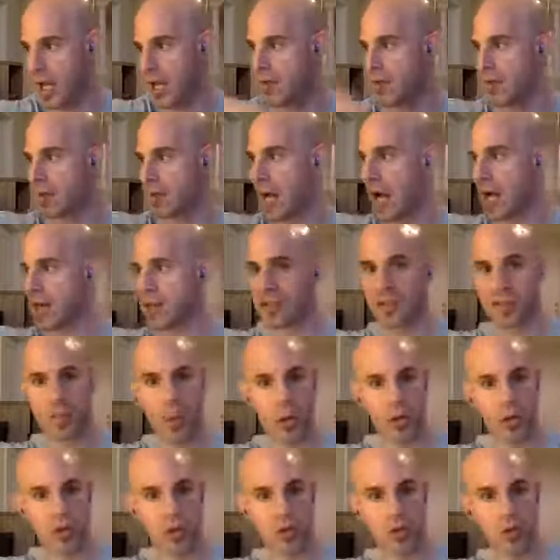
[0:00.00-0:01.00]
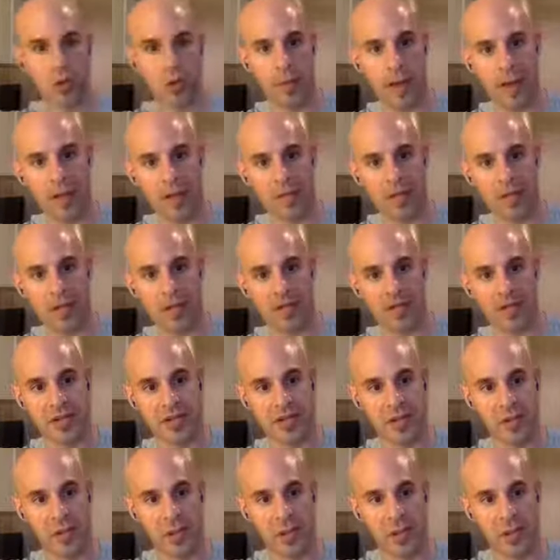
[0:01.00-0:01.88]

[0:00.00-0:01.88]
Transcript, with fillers: and they're not spoken to about a business